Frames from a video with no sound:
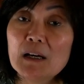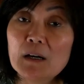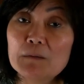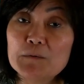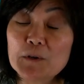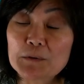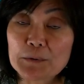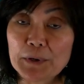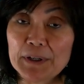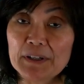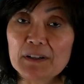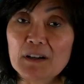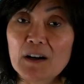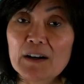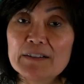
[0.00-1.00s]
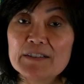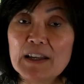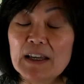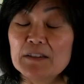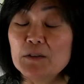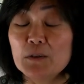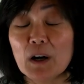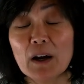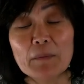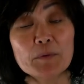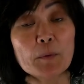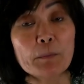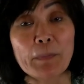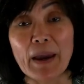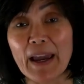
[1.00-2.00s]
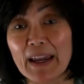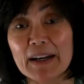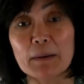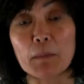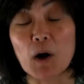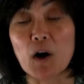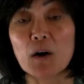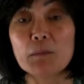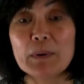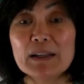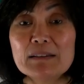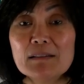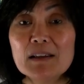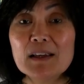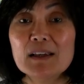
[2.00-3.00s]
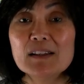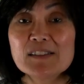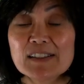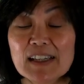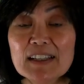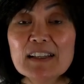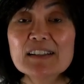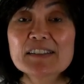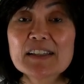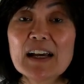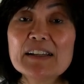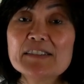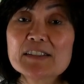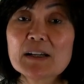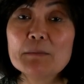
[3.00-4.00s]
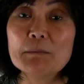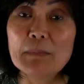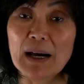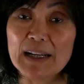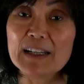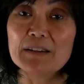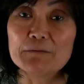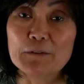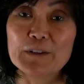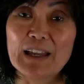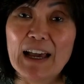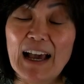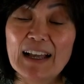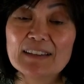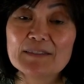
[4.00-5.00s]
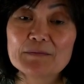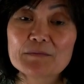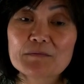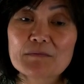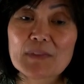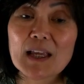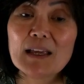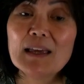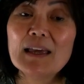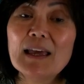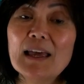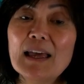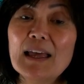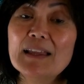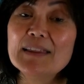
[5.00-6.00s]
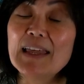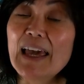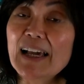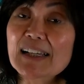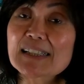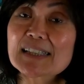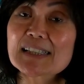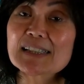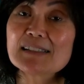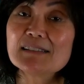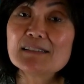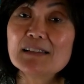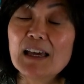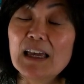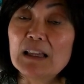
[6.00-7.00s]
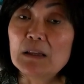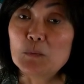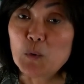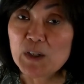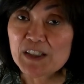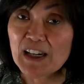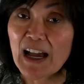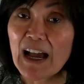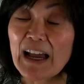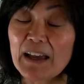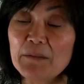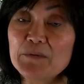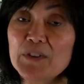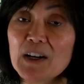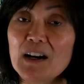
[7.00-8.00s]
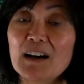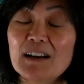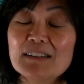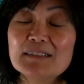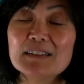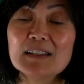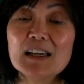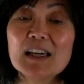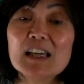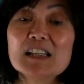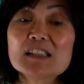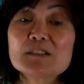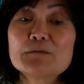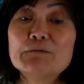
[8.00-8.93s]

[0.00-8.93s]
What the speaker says: of your credit card debt. You don't have to pay them all, but set aside some money for that. Next, and which I have done, is